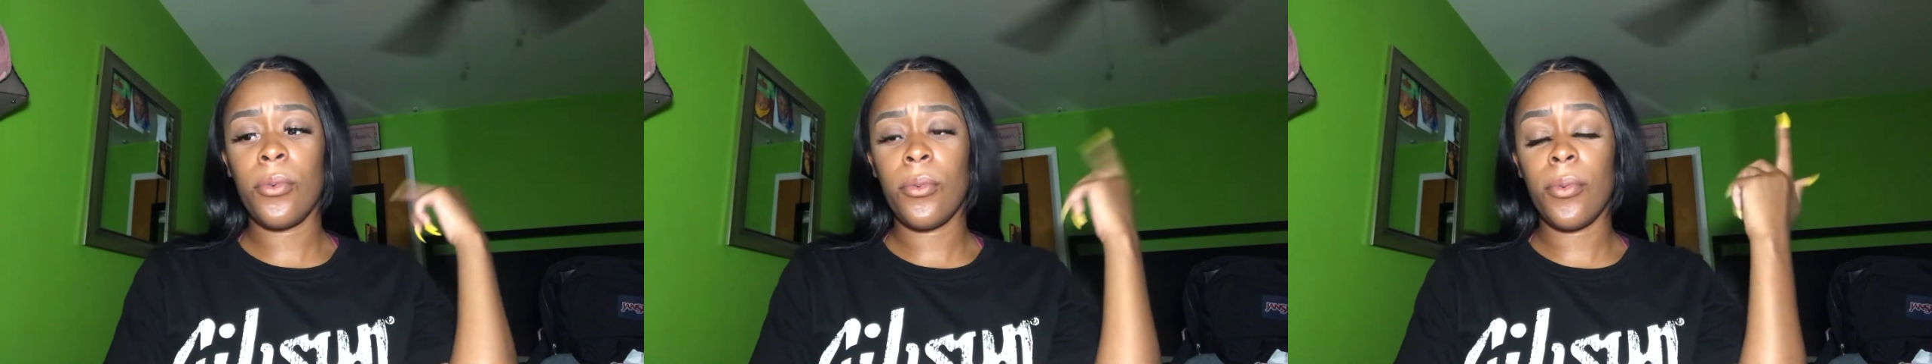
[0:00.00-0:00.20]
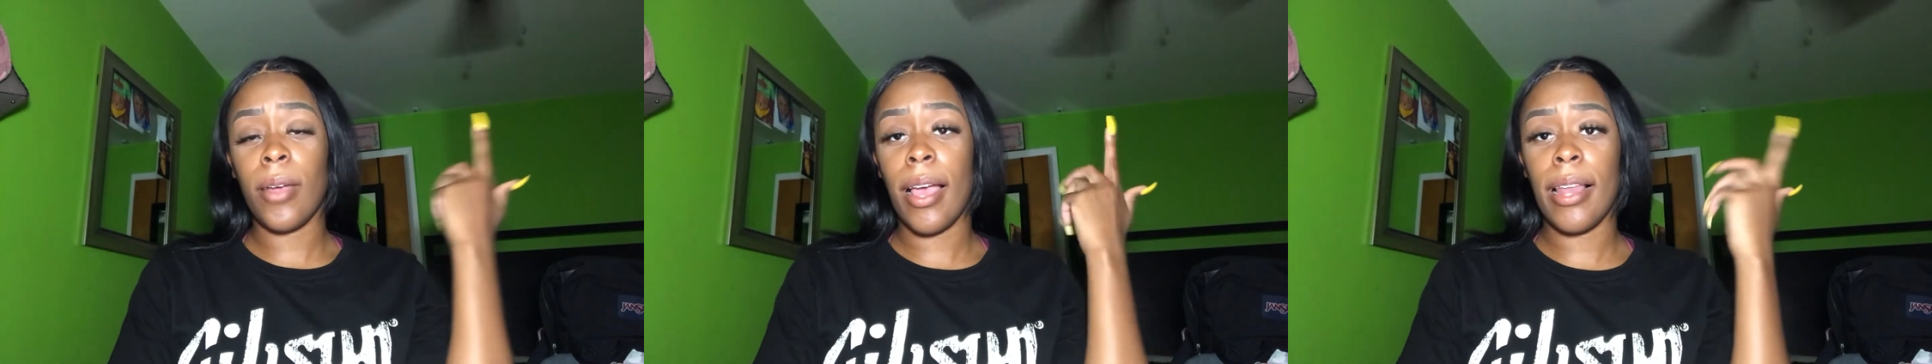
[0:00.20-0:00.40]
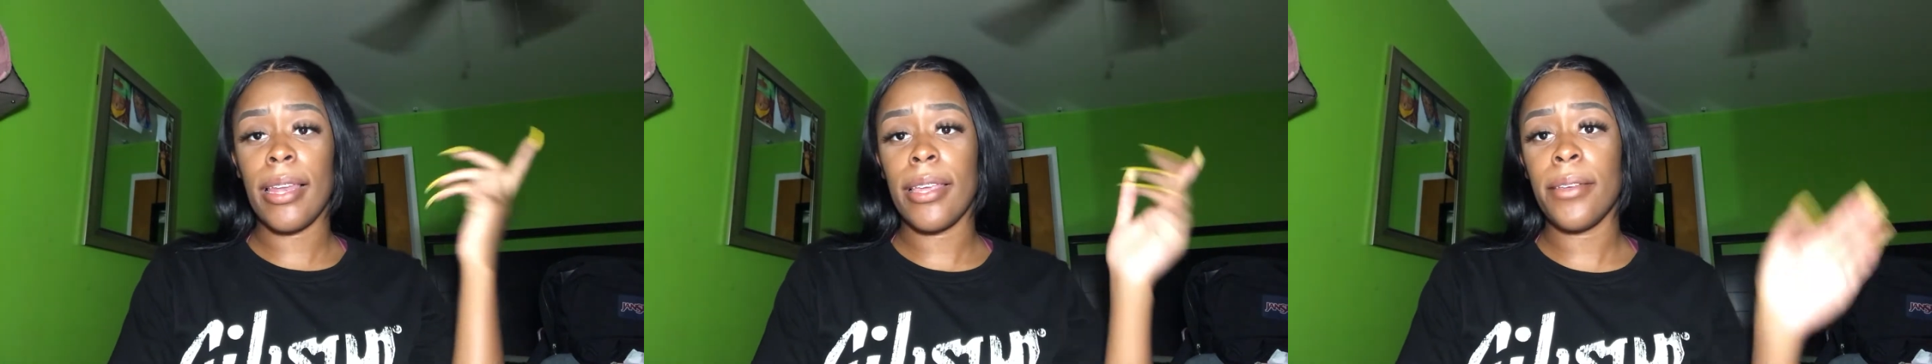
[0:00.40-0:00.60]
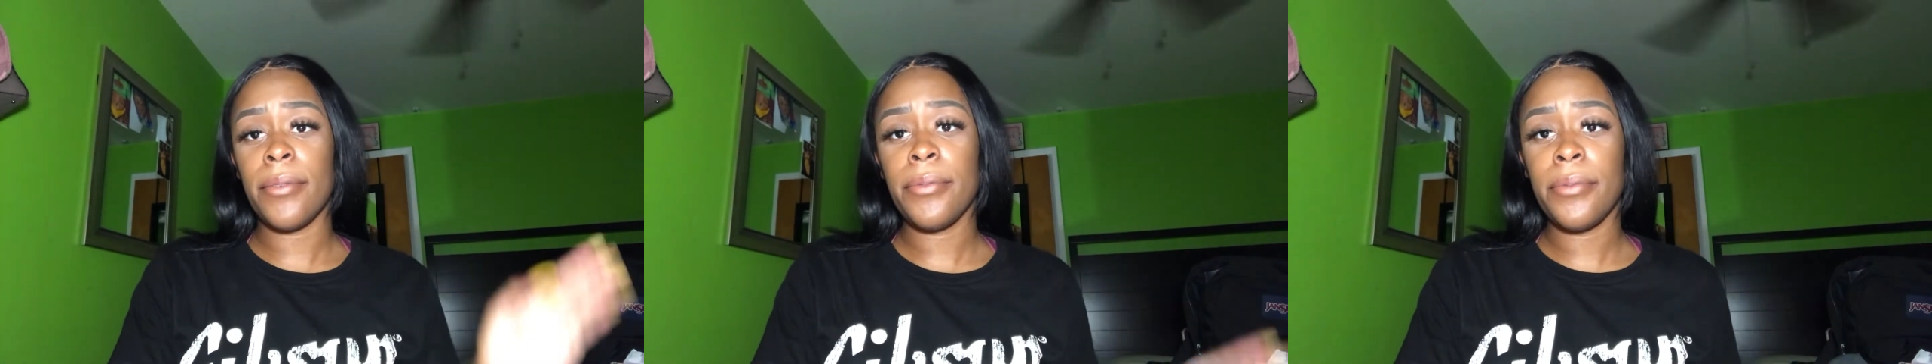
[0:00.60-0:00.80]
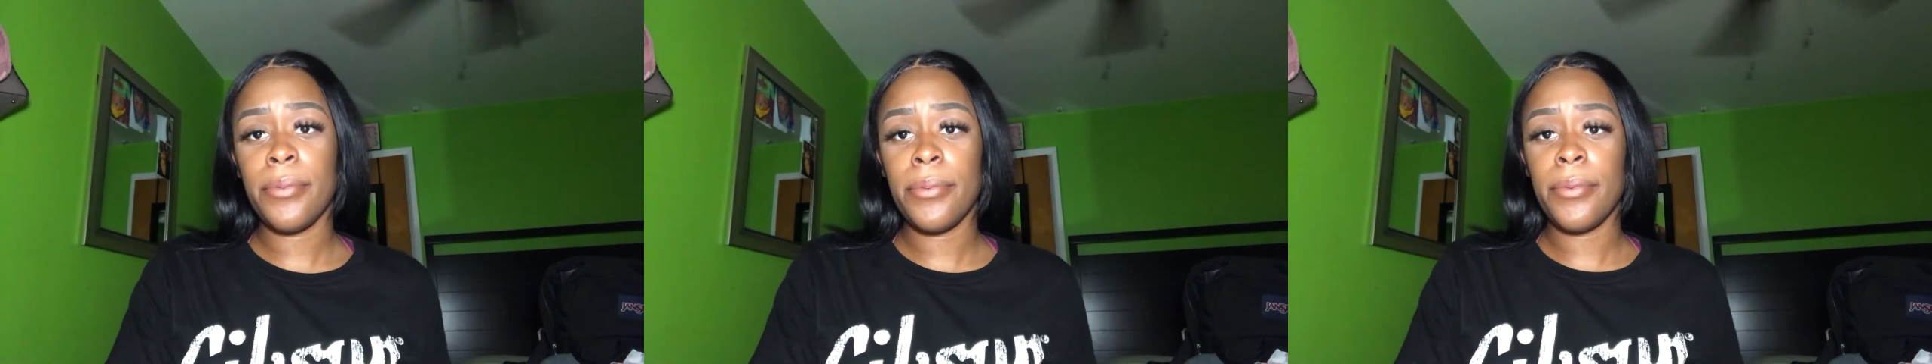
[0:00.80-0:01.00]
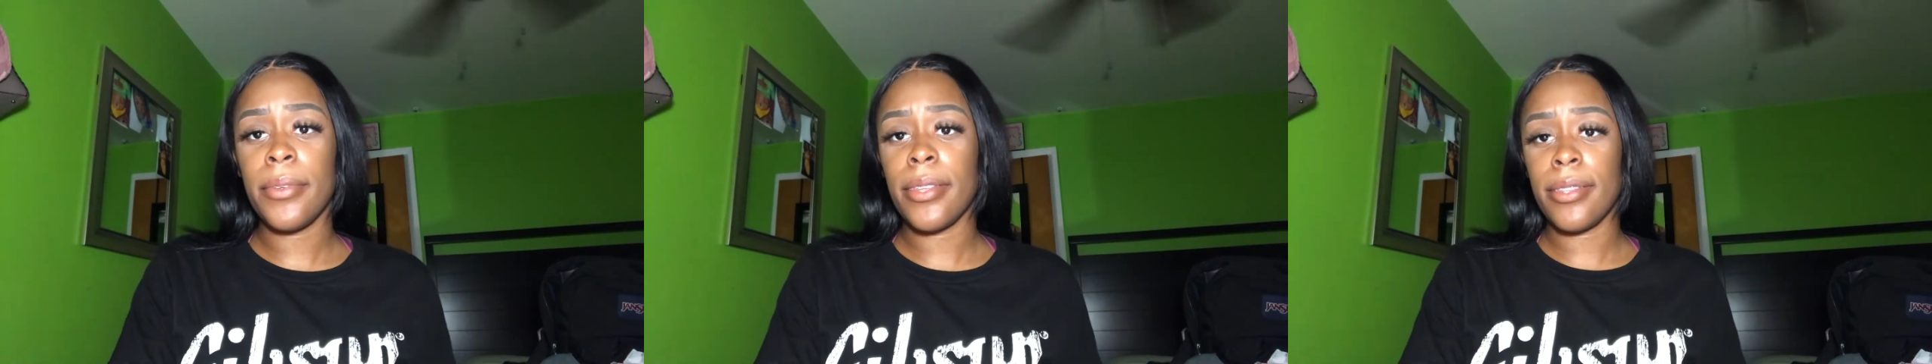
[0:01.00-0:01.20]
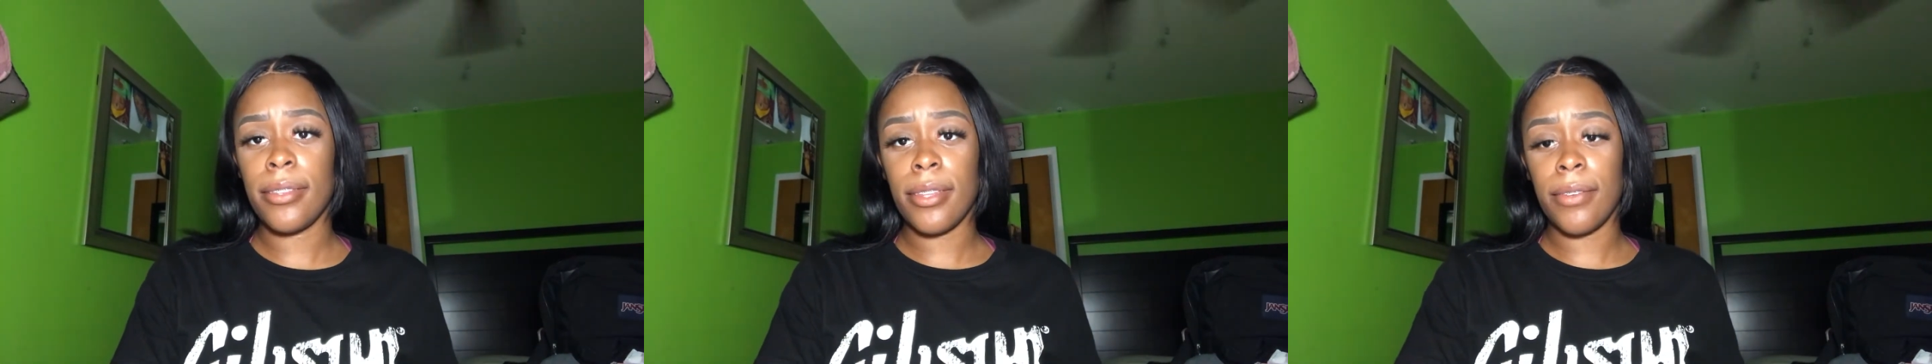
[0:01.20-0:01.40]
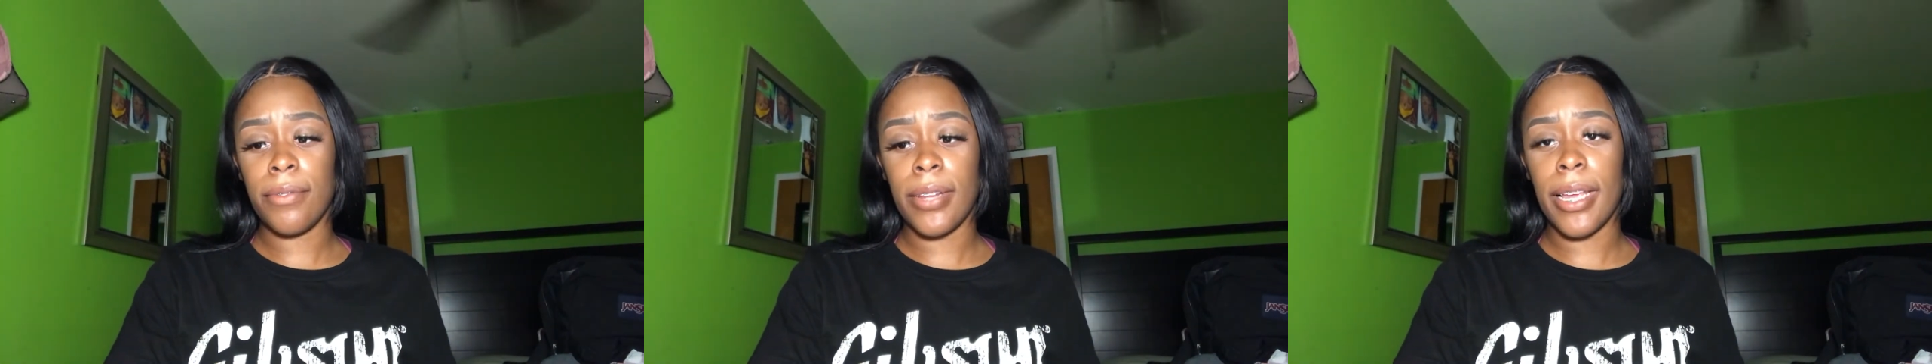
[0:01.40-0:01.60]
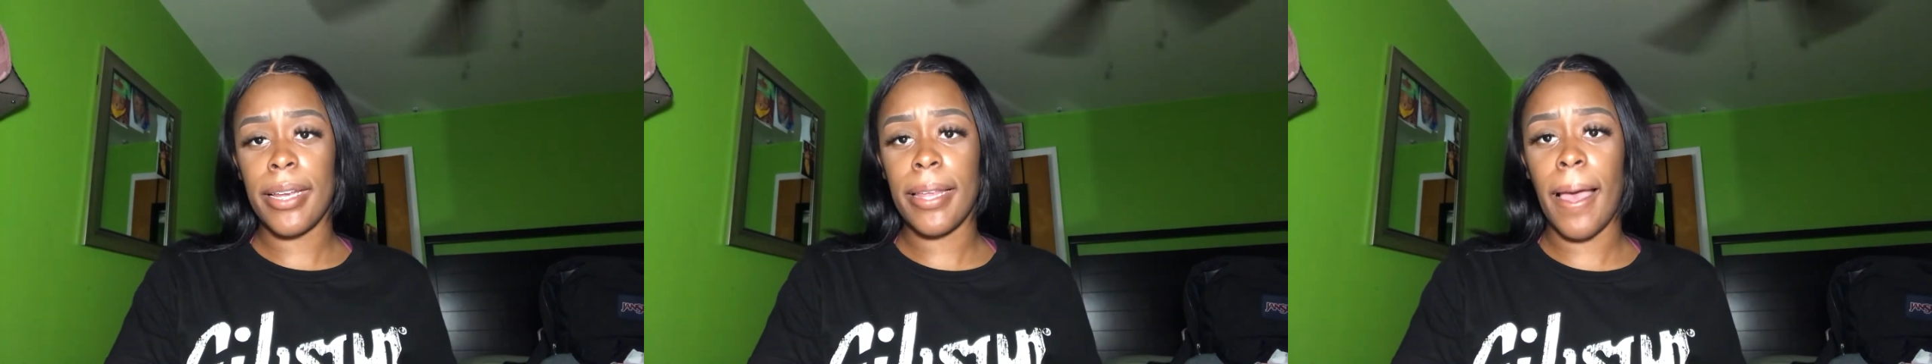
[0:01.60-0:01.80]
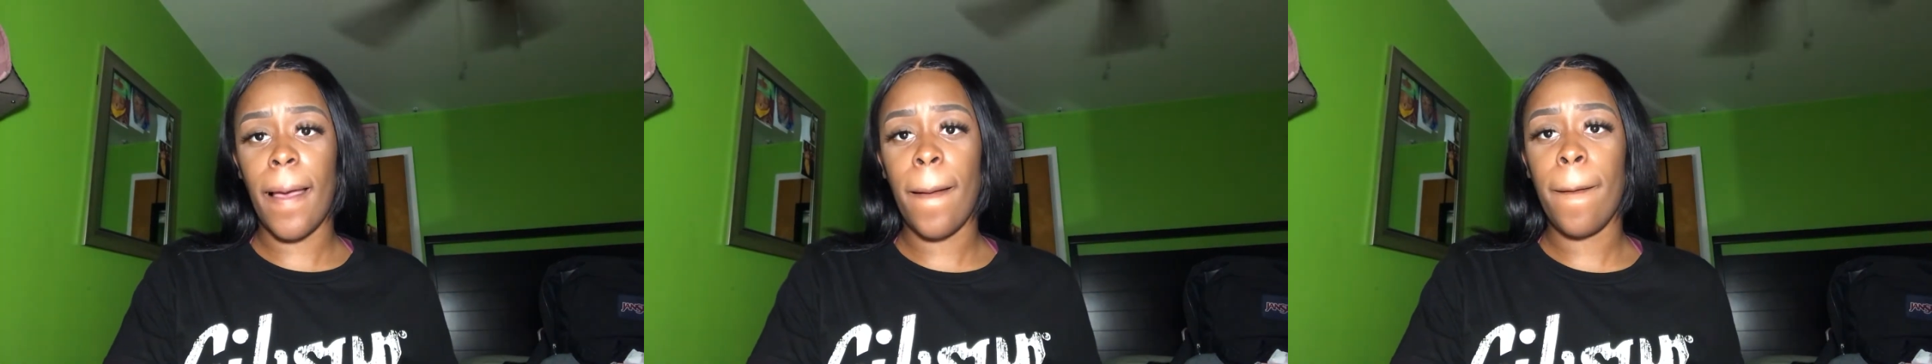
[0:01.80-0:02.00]
where I live and stuff like
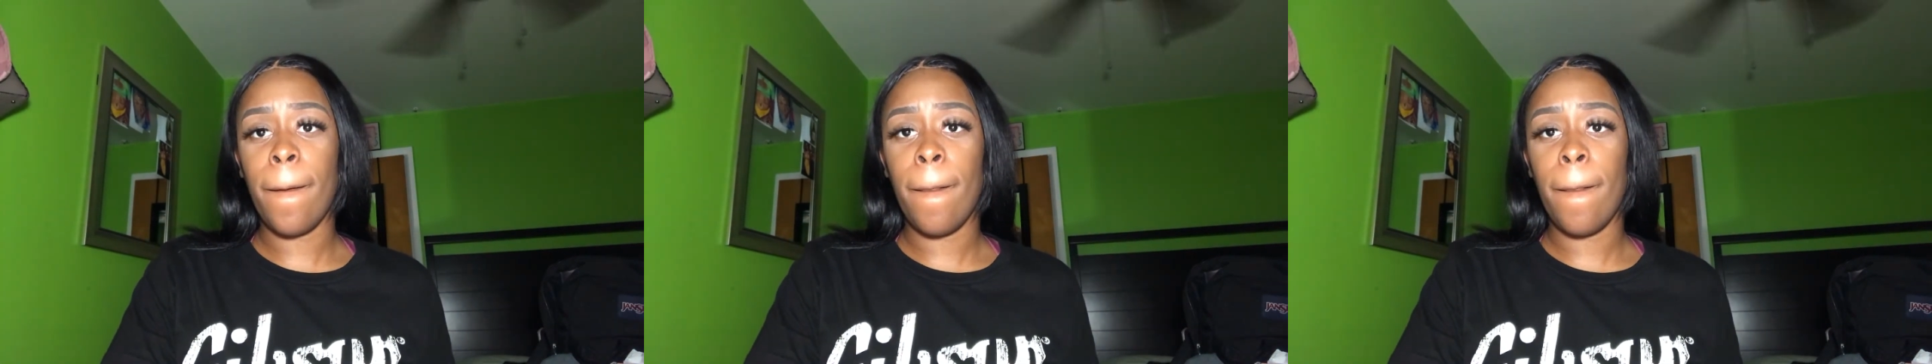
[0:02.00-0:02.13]
that.